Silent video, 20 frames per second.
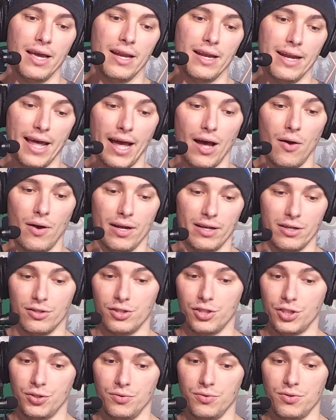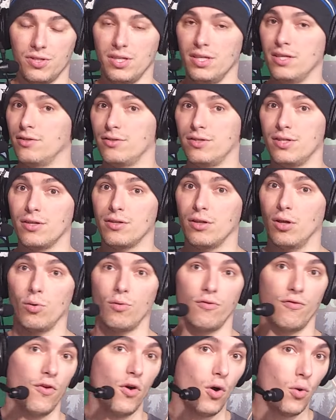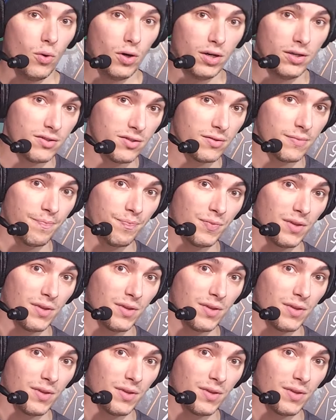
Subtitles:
Now I can choose to either decloak forwards.